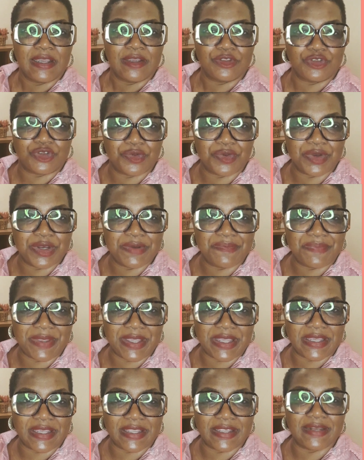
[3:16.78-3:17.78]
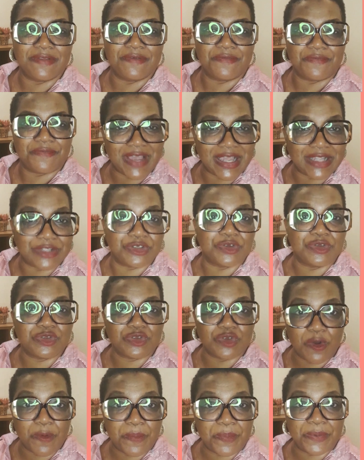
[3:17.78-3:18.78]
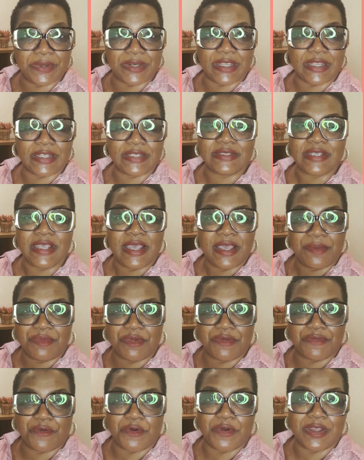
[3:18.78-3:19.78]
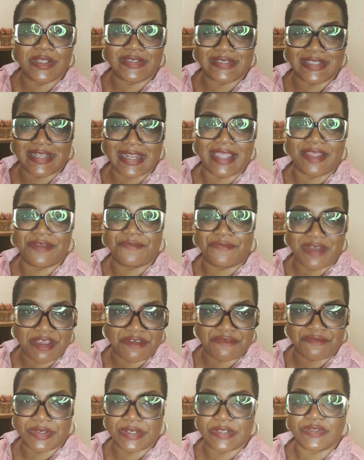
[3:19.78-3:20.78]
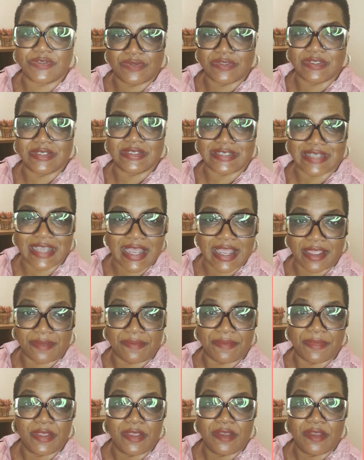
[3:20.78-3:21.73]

during baking. In fact, don't open it before it's like 5 minutes to the time.